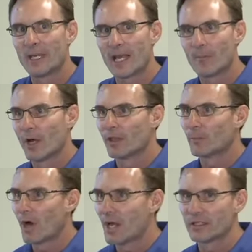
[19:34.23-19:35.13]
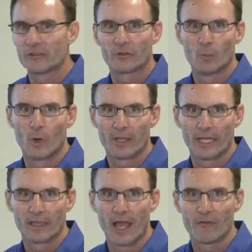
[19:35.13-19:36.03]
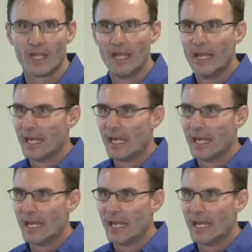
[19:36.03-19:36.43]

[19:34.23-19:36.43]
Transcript: pick up on the process from where they left.